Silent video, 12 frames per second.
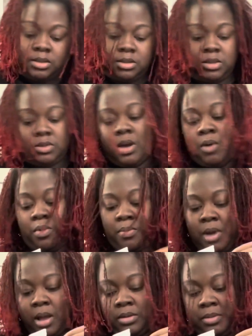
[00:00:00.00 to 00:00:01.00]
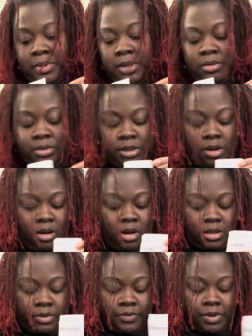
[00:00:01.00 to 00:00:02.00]
so I will probably be using
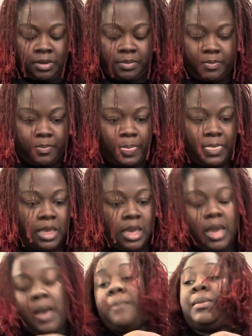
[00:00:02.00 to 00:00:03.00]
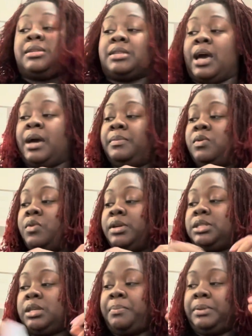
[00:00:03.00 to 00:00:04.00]
all of them because I'm going
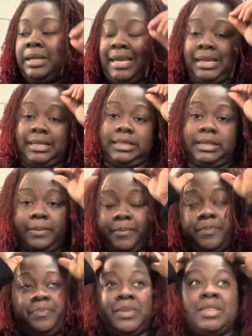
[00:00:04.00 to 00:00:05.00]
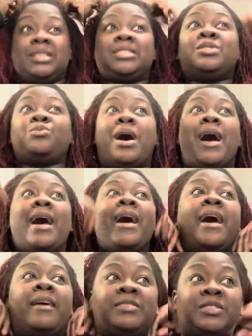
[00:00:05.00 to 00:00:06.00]
to plant, and this is why I
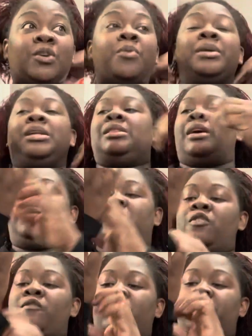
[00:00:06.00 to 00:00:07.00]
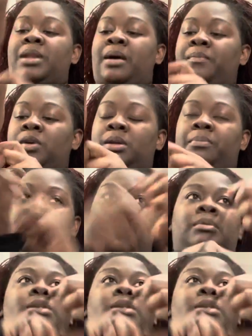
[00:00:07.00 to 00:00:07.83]
have so many left over, but I'm going to probably